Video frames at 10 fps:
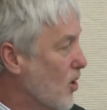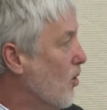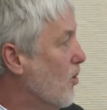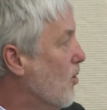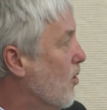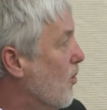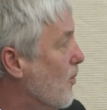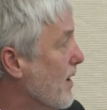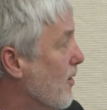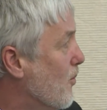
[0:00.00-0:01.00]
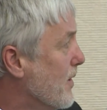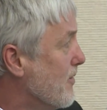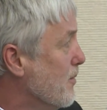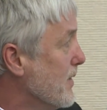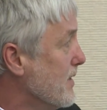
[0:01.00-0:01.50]
or whether
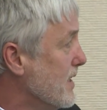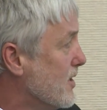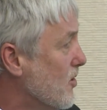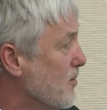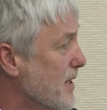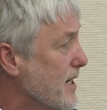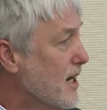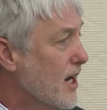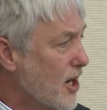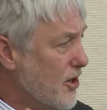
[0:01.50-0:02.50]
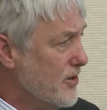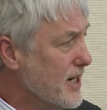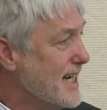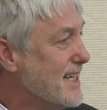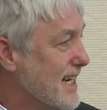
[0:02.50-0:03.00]
it be the economy, who
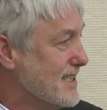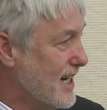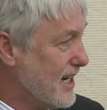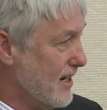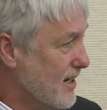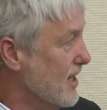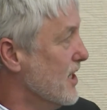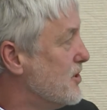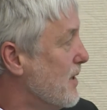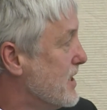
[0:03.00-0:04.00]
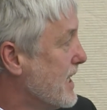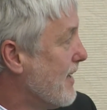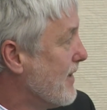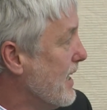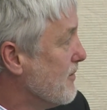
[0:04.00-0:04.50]
need that data to actually
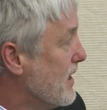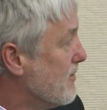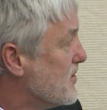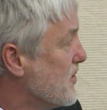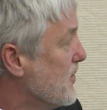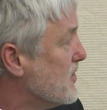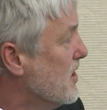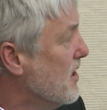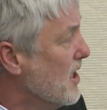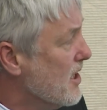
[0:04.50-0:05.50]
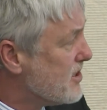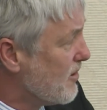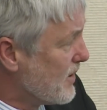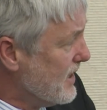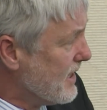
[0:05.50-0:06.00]
carry out their research. So if
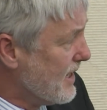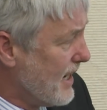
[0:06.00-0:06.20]
we're going to